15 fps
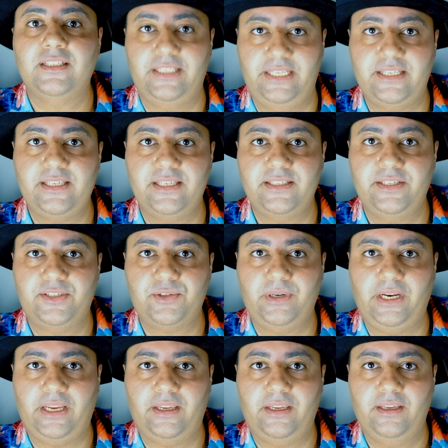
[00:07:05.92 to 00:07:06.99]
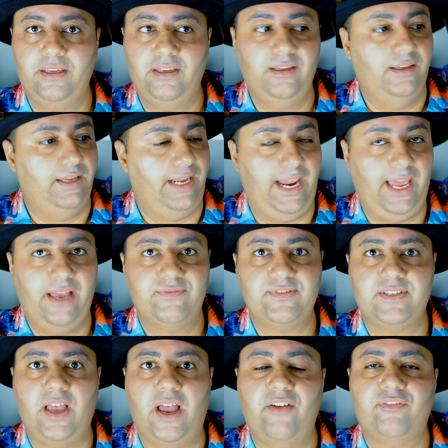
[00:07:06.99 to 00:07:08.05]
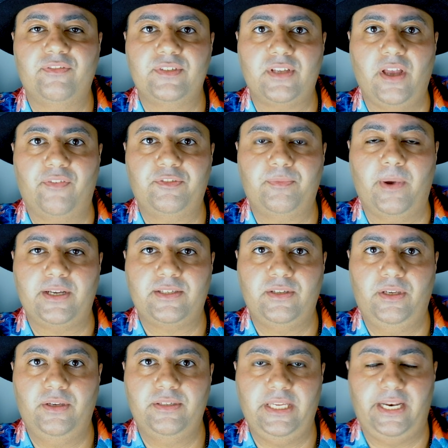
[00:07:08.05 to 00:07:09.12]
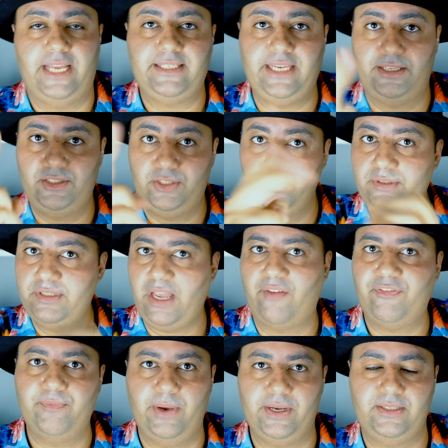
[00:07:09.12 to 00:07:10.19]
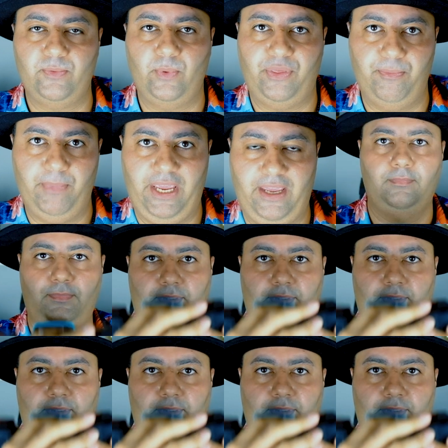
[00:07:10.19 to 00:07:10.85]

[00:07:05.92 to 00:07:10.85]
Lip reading: This is the trick. I have soft plugs to use it. I take 2 soft plugs with me.